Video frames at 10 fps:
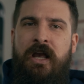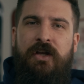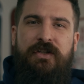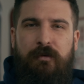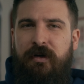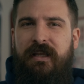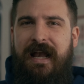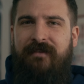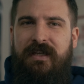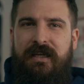so you really
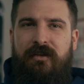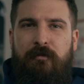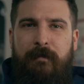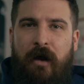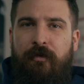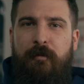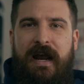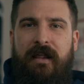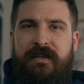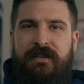have to either mount the
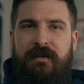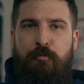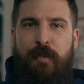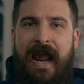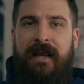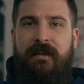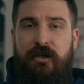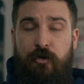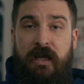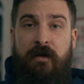ballast to the back of the
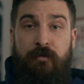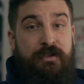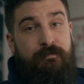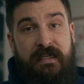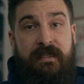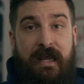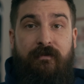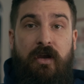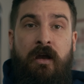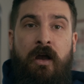unit, which makes it
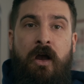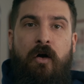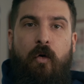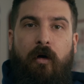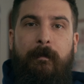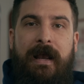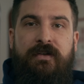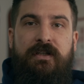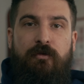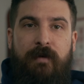heavy, or
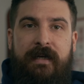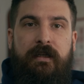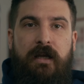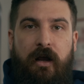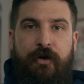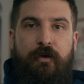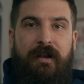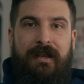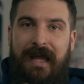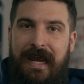mount it directly under the
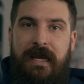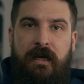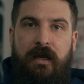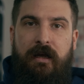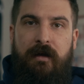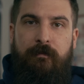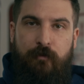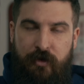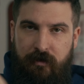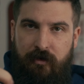light
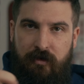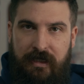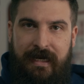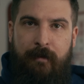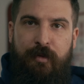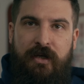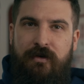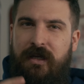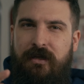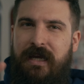with the little clamp. And
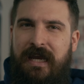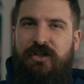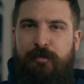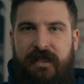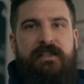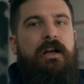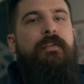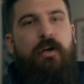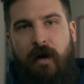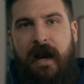you can't just place it on
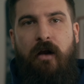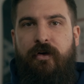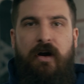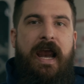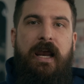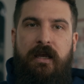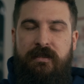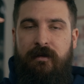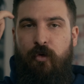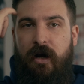the ground or hang it
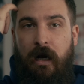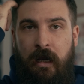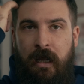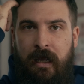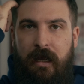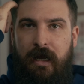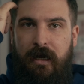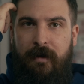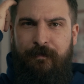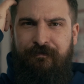somewhere.
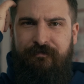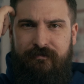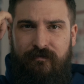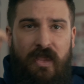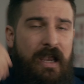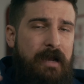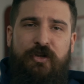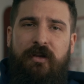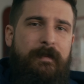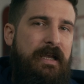I'm
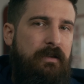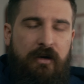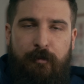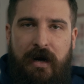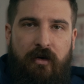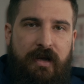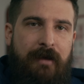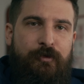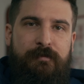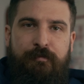sure they make longer power
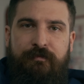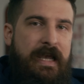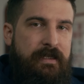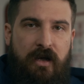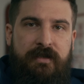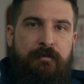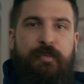cables, that's awesome,